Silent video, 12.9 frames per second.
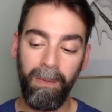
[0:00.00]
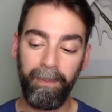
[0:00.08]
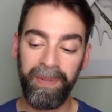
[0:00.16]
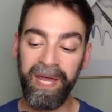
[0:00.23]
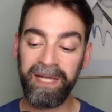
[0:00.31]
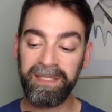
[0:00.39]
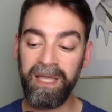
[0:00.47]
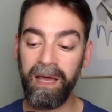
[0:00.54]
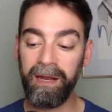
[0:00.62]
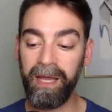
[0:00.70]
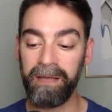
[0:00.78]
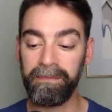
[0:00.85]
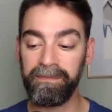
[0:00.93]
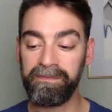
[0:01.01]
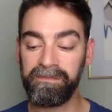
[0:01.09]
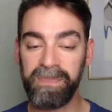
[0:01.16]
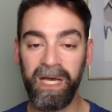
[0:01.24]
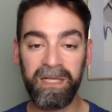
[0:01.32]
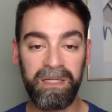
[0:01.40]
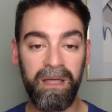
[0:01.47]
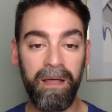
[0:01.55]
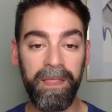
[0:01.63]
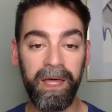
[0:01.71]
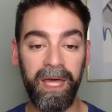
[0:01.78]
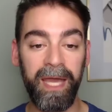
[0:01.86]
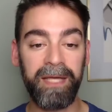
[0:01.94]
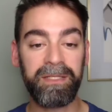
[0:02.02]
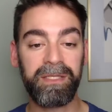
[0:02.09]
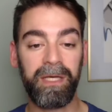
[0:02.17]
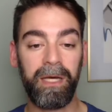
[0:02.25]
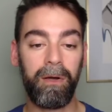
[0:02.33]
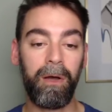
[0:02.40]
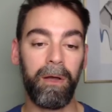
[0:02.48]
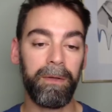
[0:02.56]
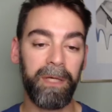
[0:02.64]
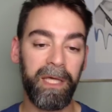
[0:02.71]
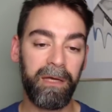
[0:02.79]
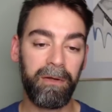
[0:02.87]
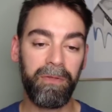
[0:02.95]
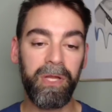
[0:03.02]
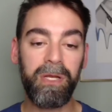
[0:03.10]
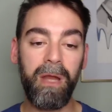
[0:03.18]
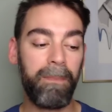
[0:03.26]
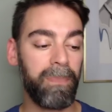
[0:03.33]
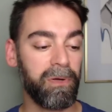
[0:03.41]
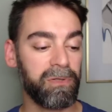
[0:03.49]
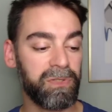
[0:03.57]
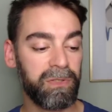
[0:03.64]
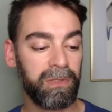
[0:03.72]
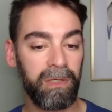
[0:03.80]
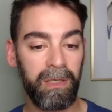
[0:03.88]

But that's not it. That's not the case at all. Here are the numbers.